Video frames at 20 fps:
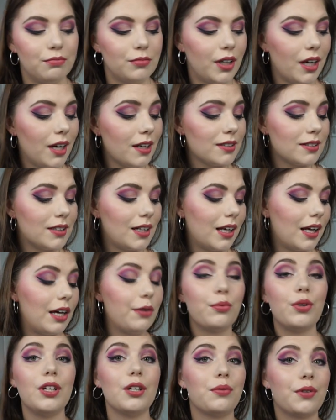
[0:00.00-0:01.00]
colors that I
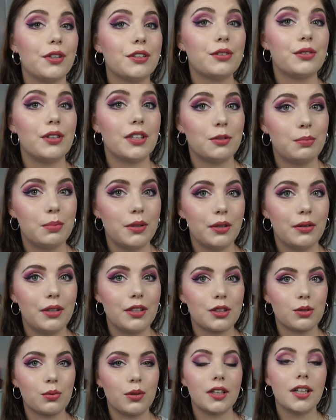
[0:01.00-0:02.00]
really want to
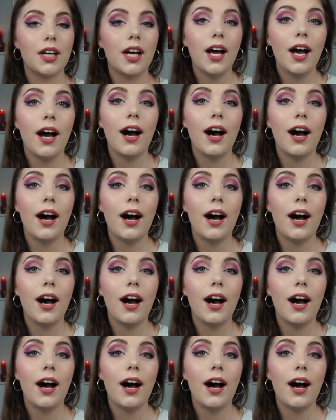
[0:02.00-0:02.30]
experience with.